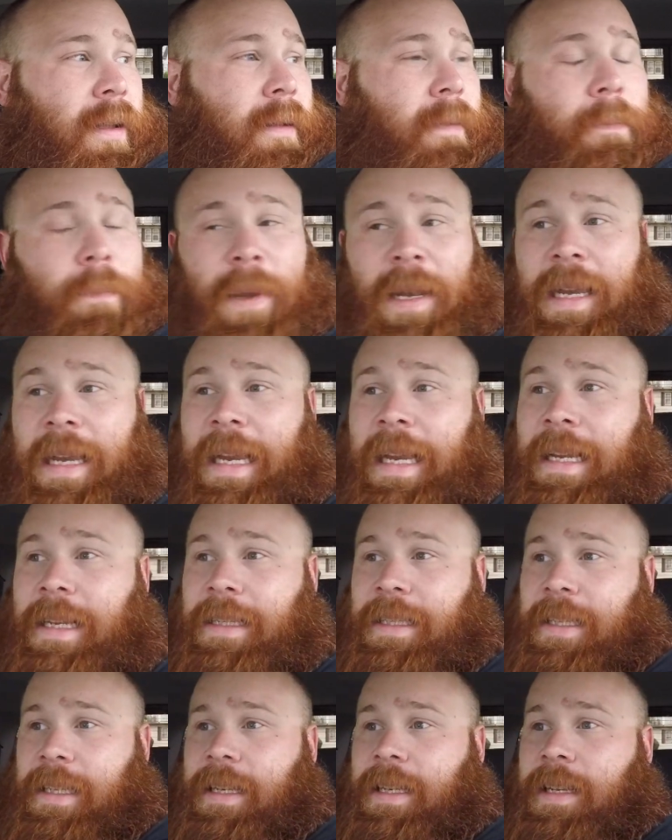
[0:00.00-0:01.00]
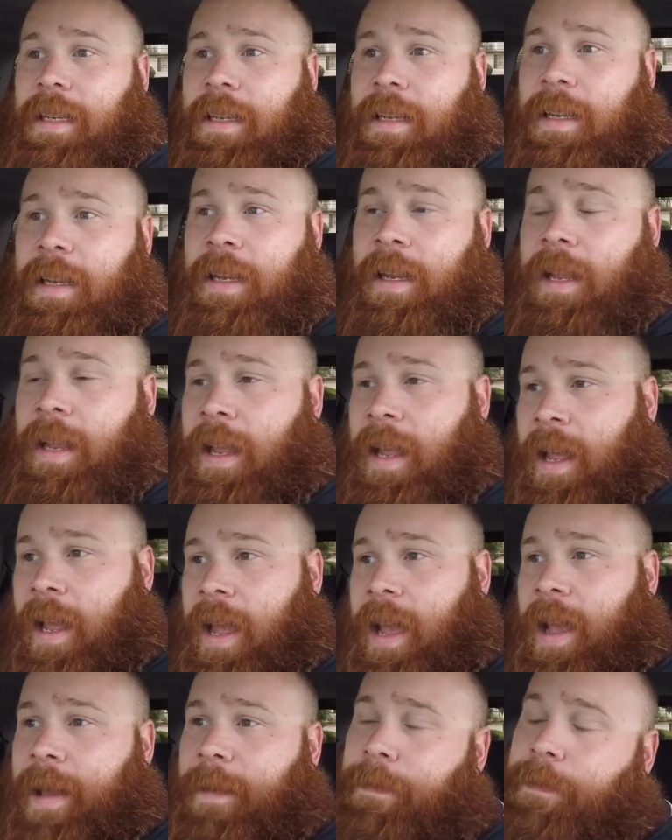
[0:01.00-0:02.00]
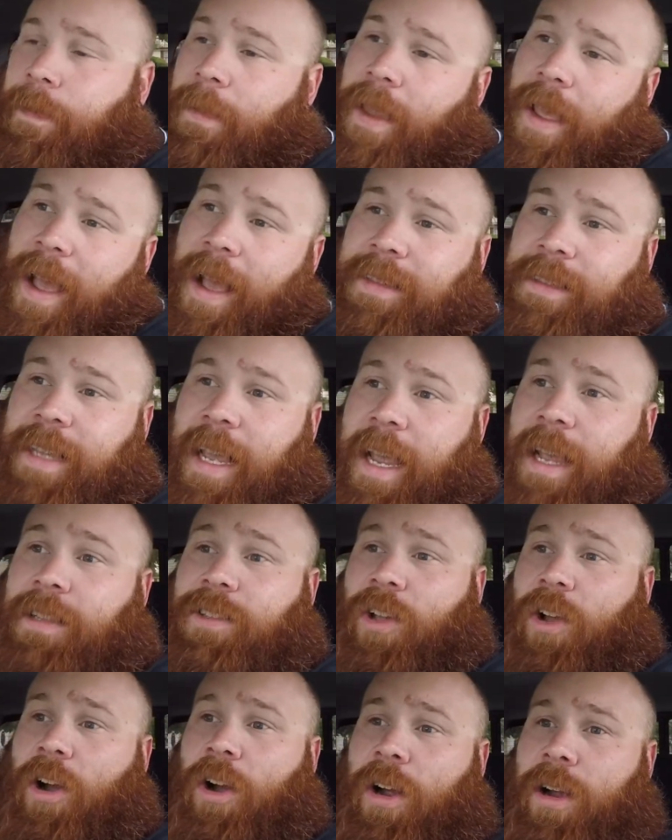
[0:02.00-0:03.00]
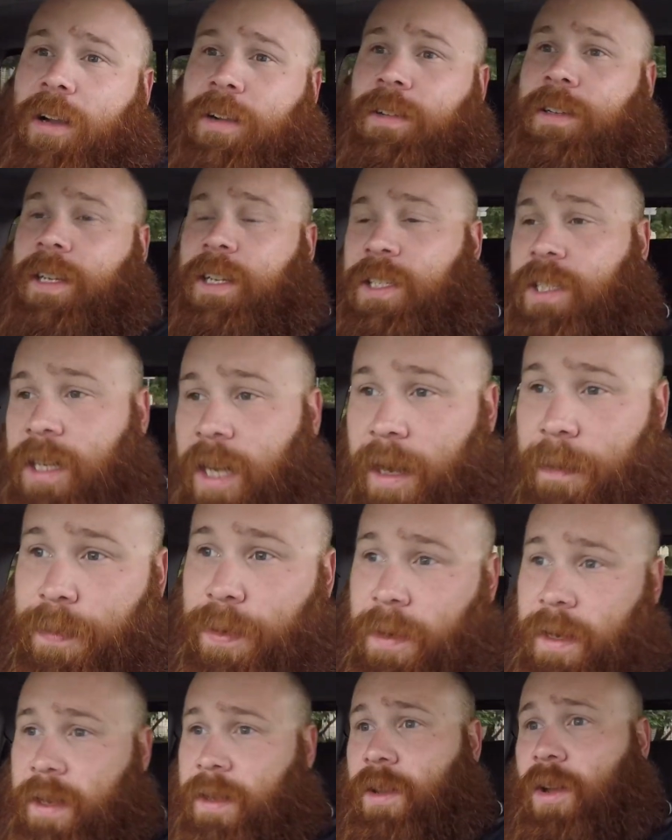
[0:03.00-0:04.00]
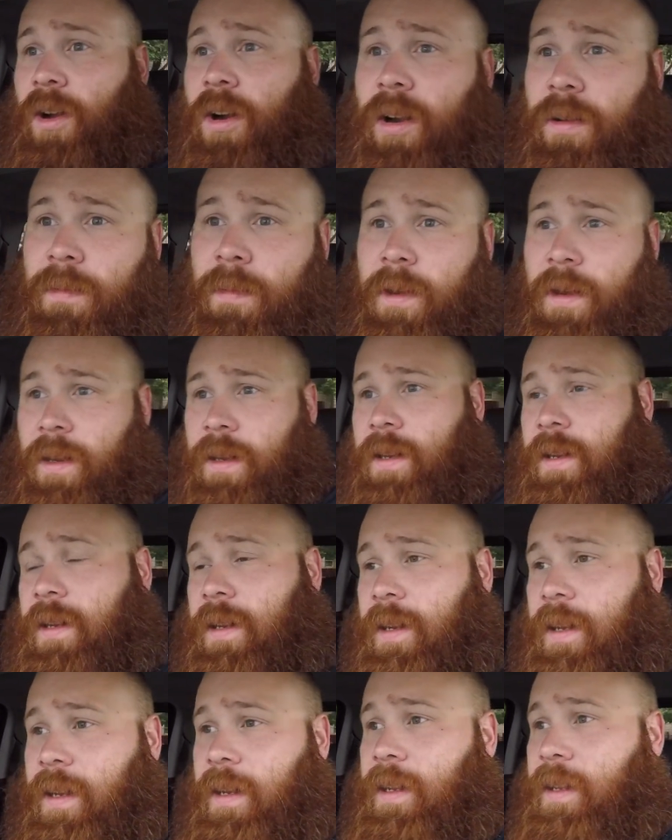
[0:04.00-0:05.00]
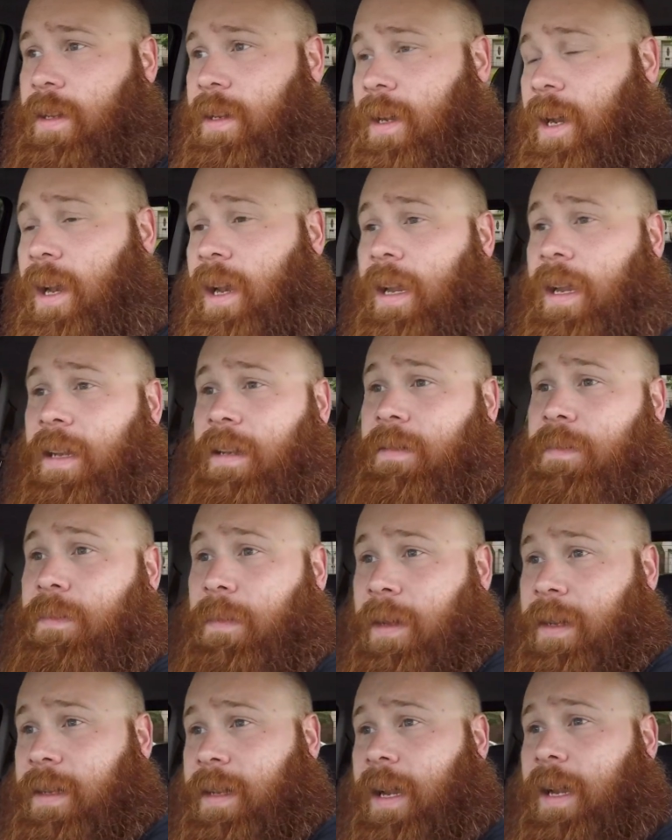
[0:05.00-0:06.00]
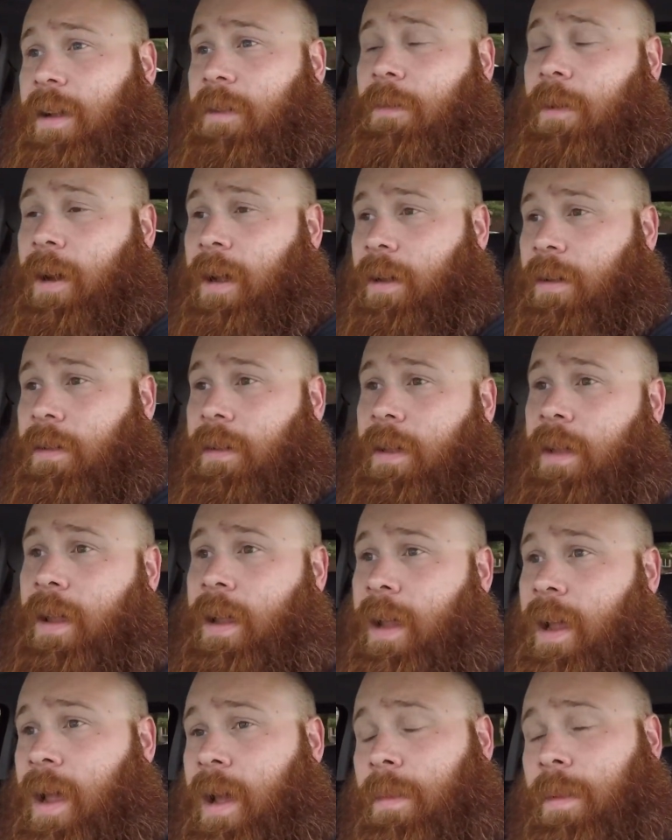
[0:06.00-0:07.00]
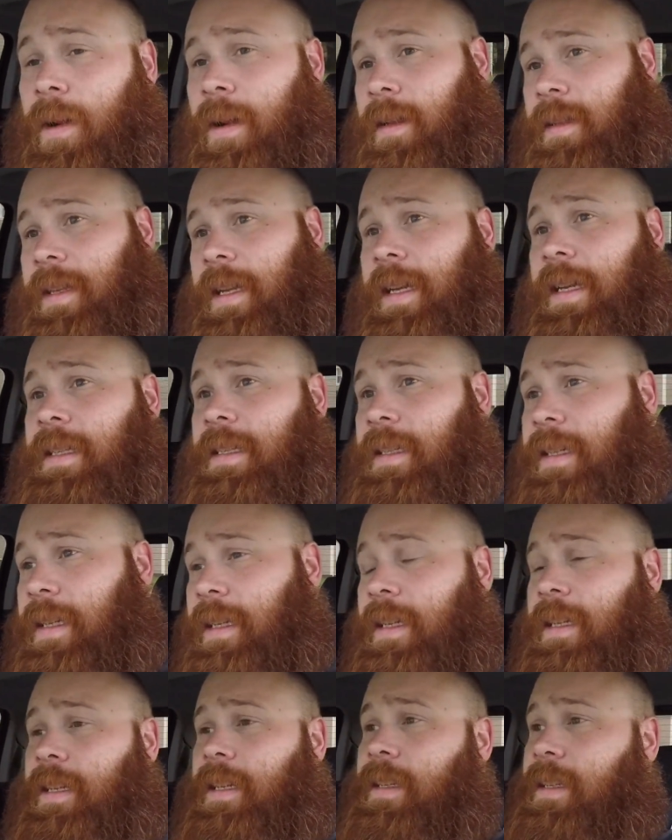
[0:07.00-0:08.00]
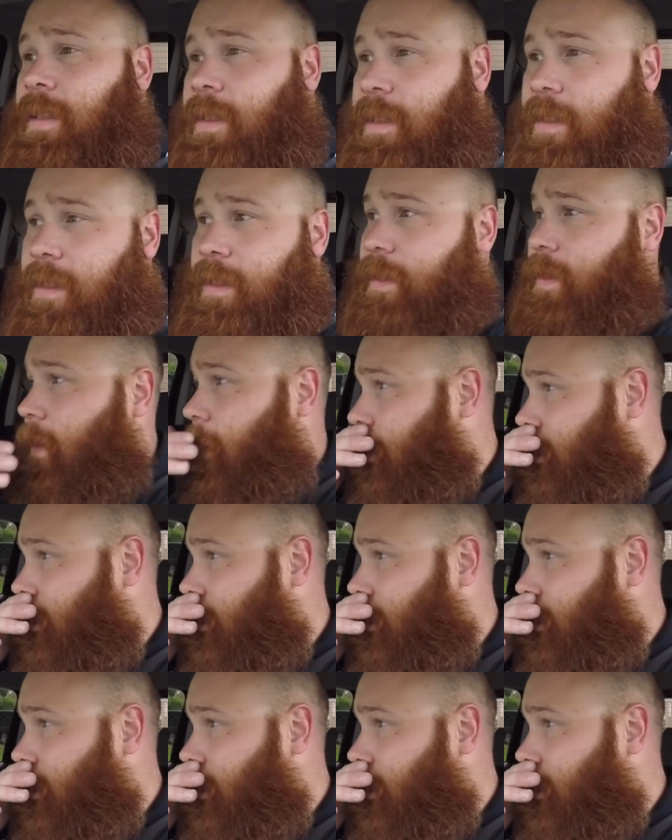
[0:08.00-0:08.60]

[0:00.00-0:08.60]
but easy. I say it's hard because you gotta put in the hard work. It might take a while, but it's easy because